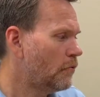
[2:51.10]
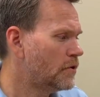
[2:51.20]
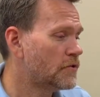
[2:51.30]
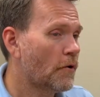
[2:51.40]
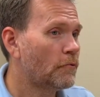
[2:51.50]

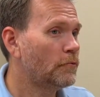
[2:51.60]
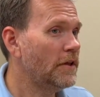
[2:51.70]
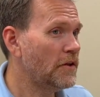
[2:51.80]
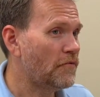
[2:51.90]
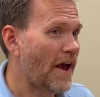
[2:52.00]
was
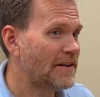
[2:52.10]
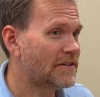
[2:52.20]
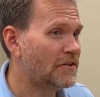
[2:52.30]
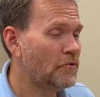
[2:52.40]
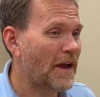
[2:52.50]
really
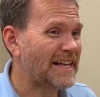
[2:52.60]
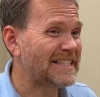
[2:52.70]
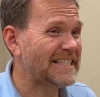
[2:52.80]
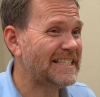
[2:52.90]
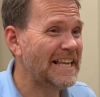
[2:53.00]
fast too at
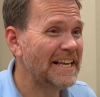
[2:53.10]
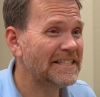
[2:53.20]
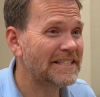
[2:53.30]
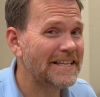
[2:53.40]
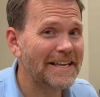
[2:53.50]

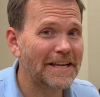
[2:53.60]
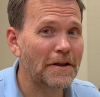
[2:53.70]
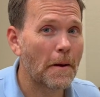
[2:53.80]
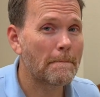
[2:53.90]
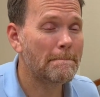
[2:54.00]

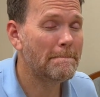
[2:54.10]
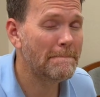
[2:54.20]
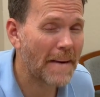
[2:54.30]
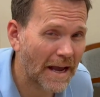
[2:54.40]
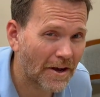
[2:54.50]
16
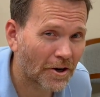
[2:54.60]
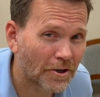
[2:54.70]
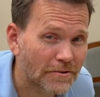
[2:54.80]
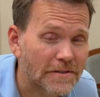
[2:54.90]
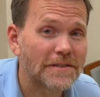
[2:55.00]

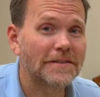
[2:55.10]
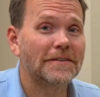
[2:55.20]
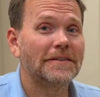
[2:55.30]
megahertz.